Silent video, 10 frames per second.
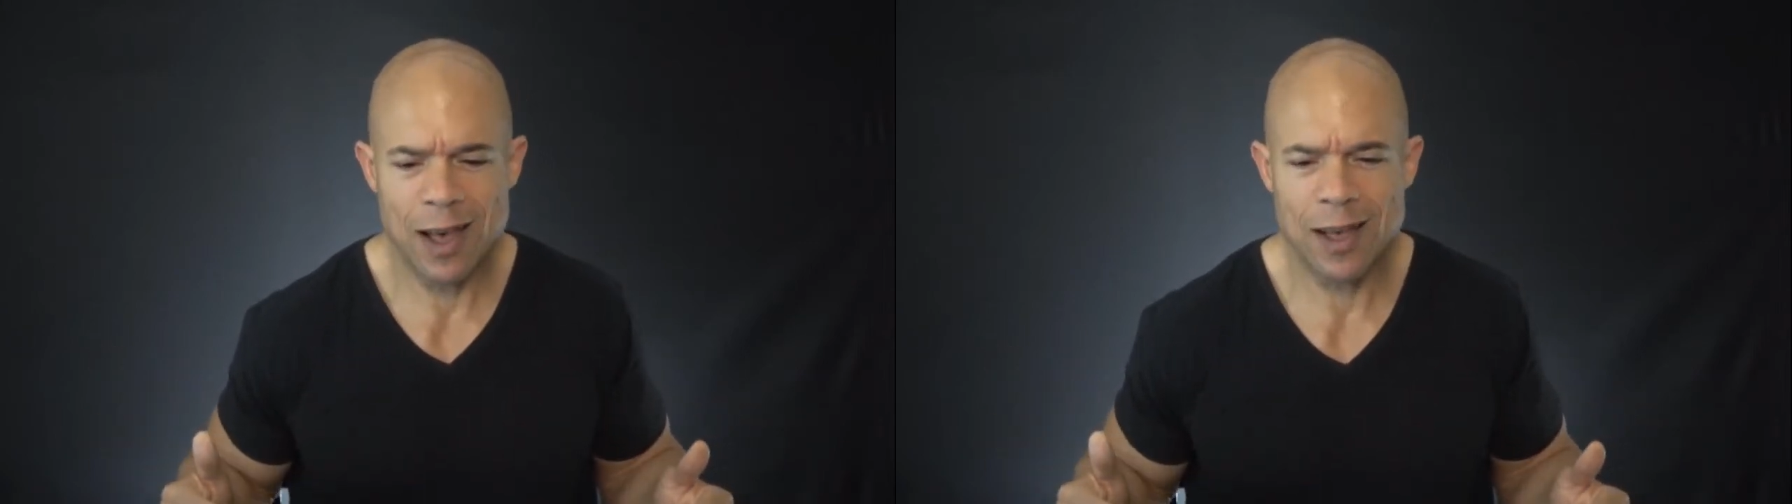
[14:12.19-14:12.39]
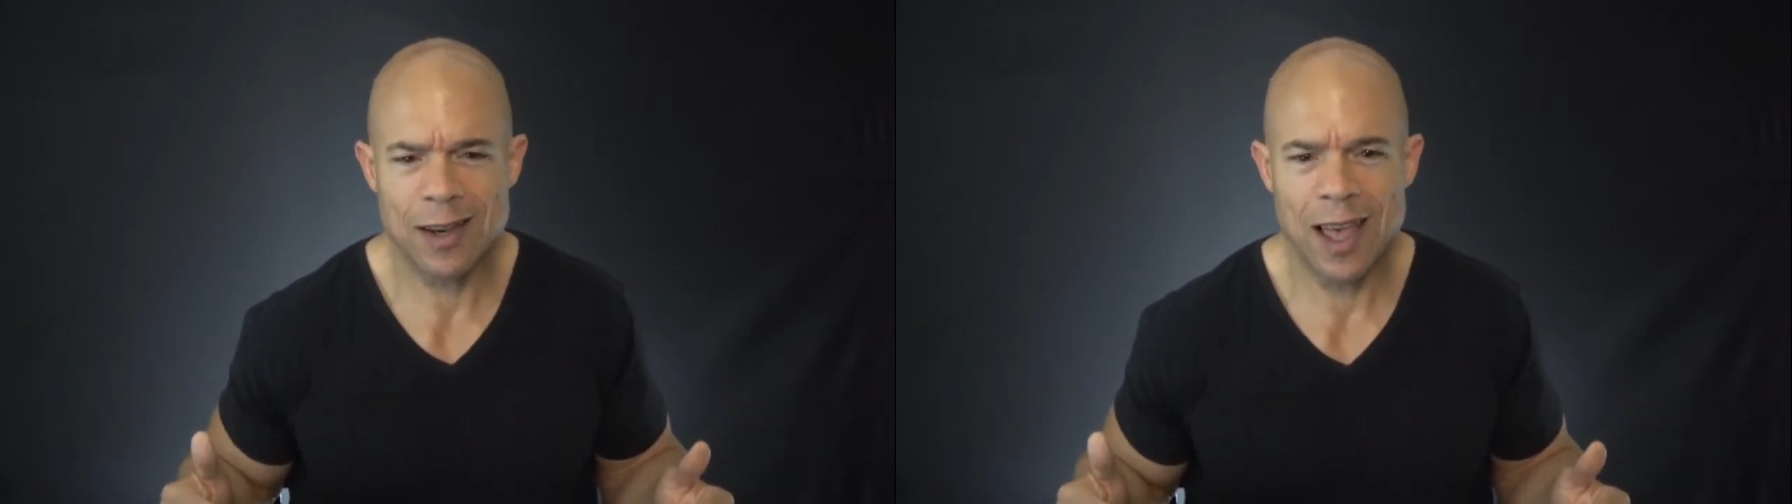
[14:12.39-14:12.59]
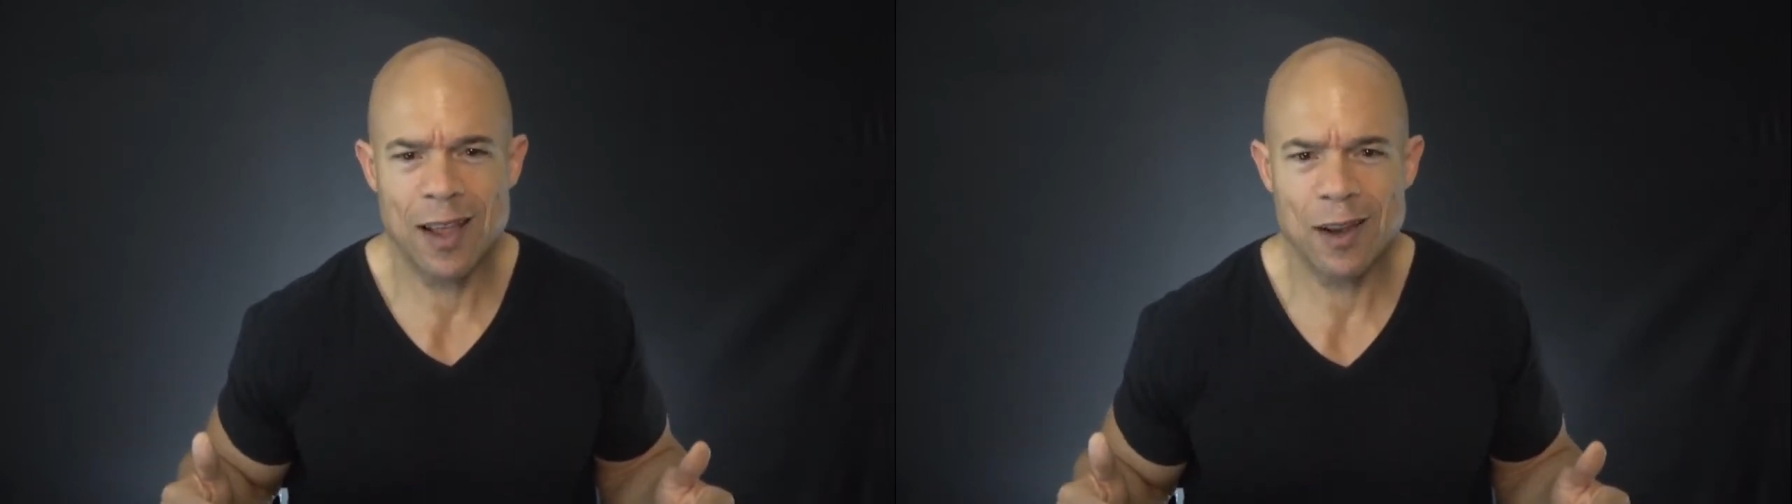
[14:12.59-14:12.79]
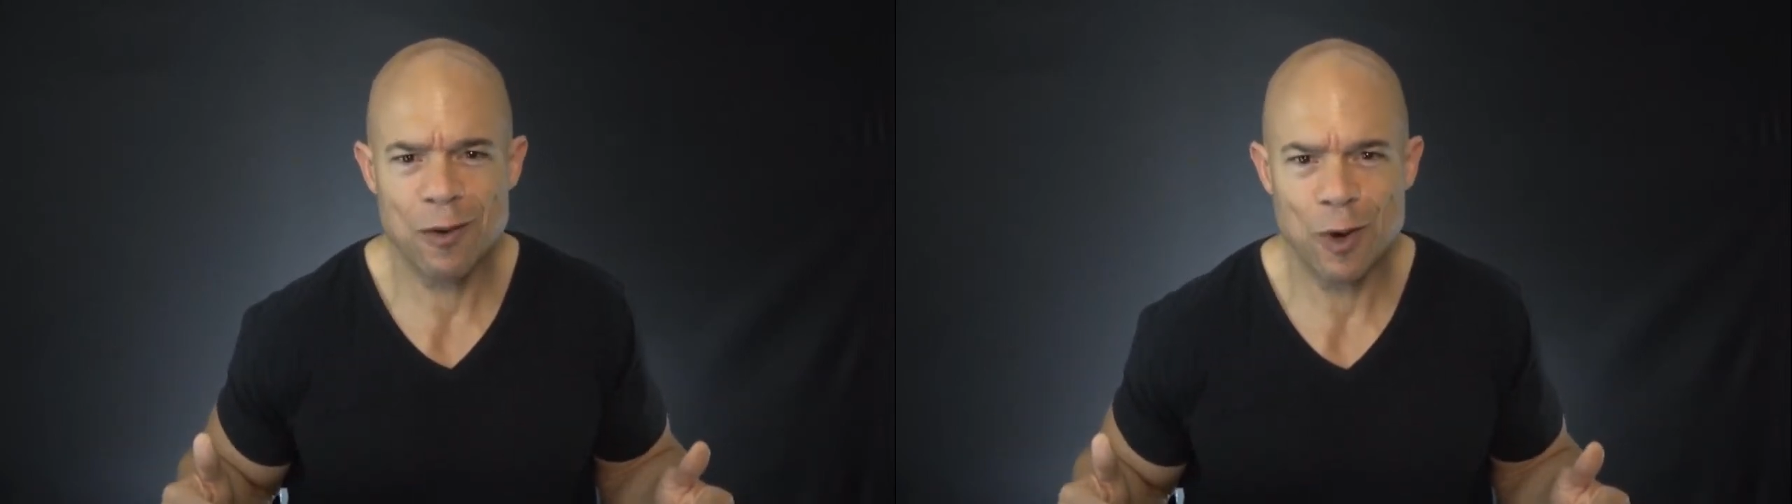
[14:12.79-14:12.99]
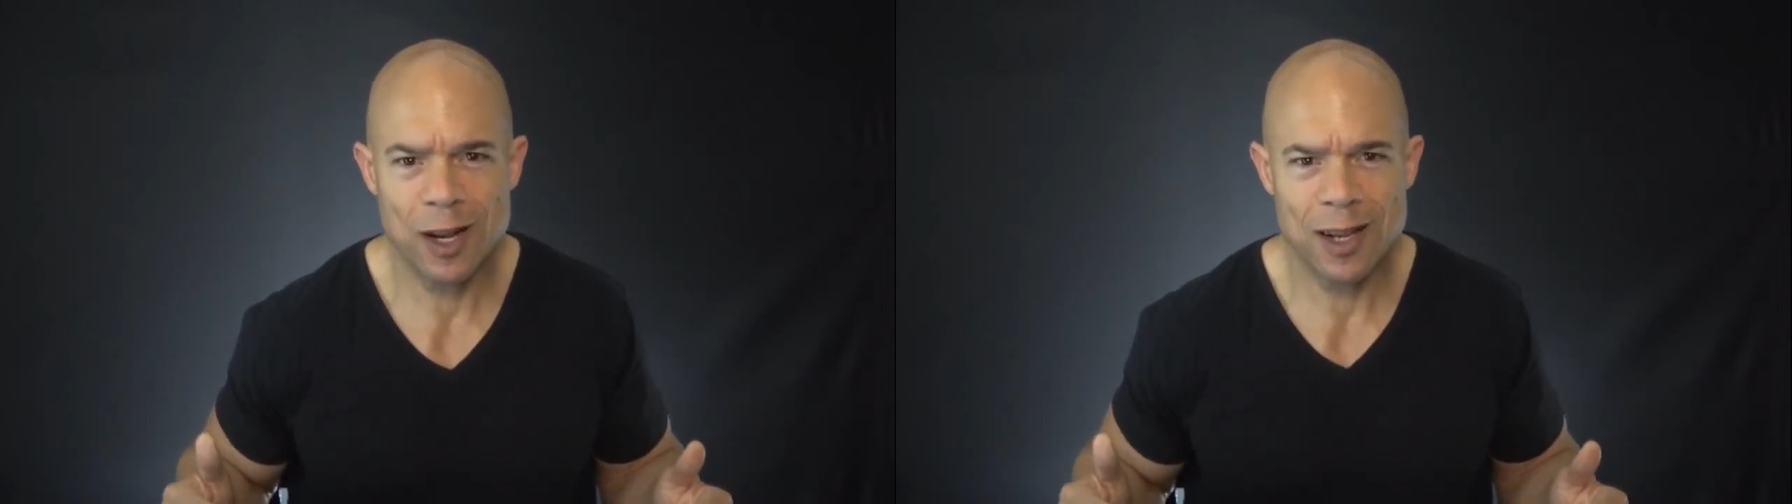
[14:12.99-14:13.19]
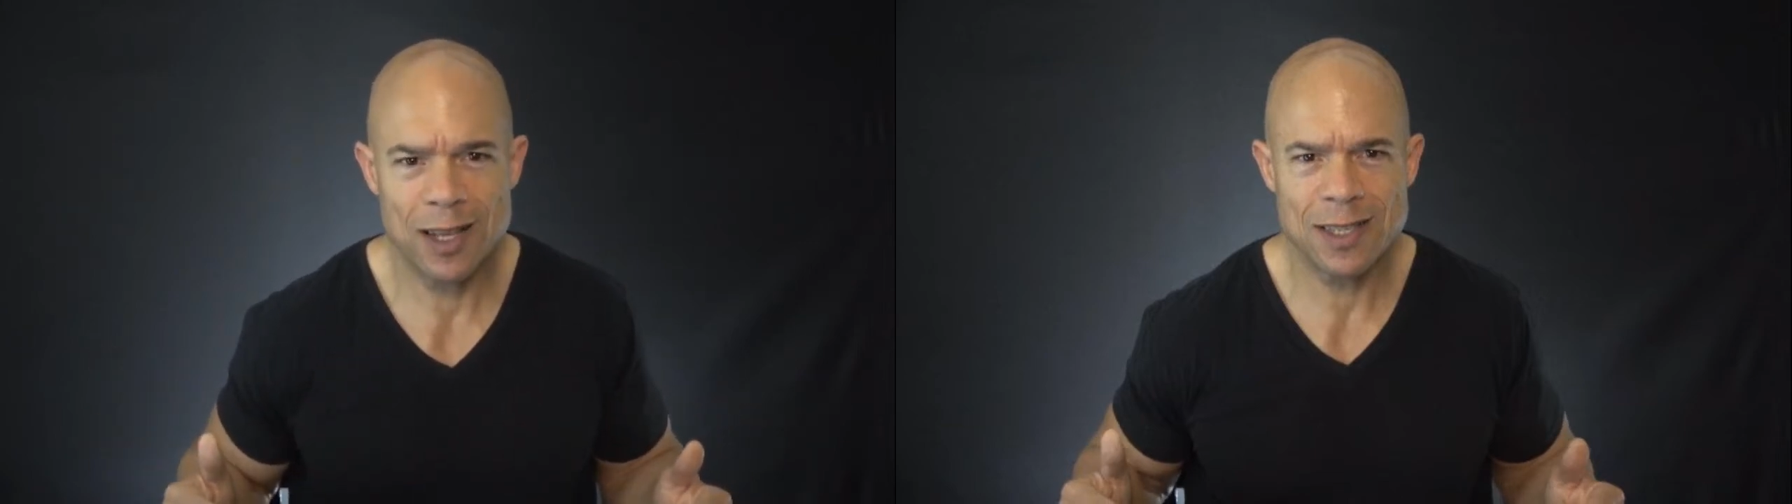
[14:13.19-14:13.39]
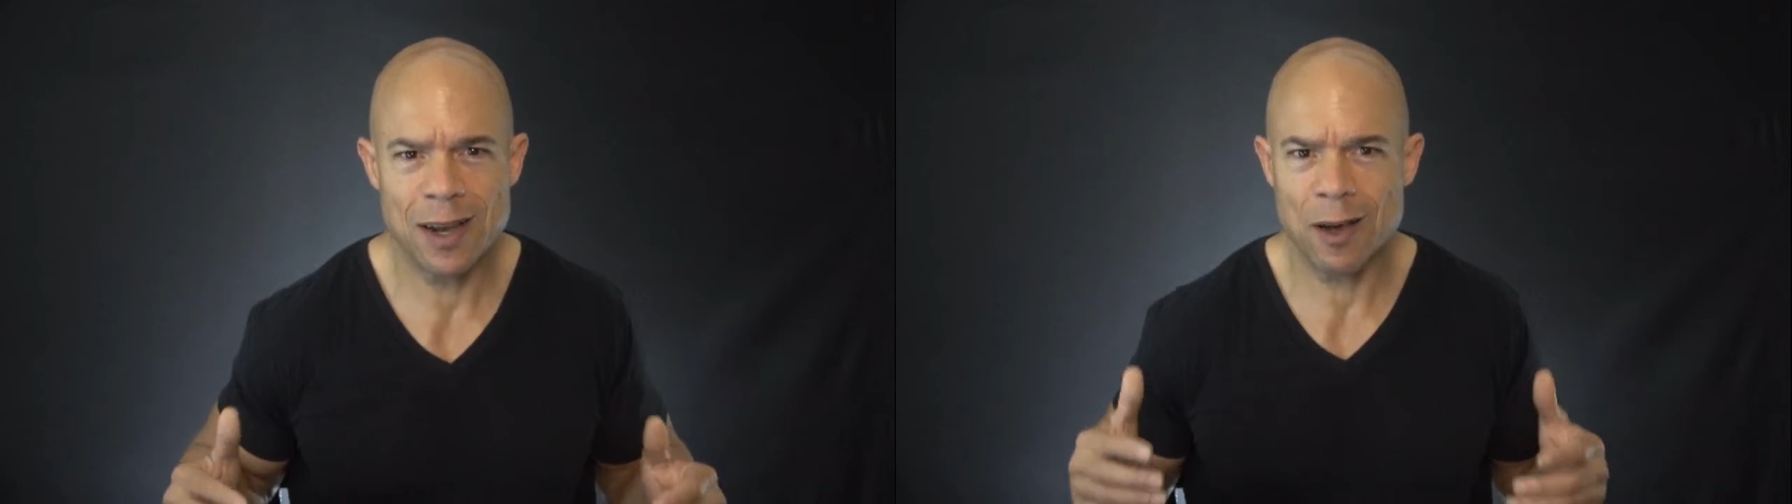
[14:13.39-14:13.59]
at what it is.